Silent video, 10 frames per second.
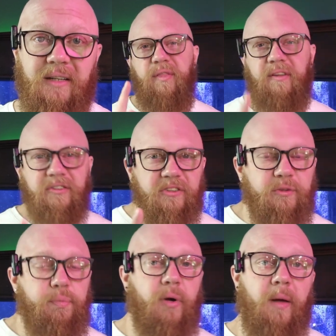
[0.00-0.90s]
This is
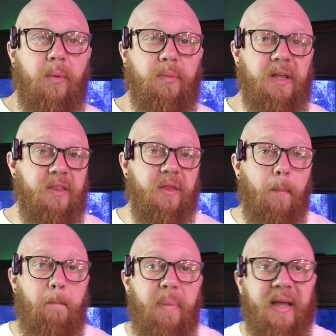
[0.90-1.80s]
probably the
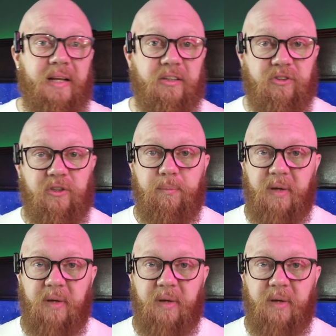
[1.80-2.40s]
biggest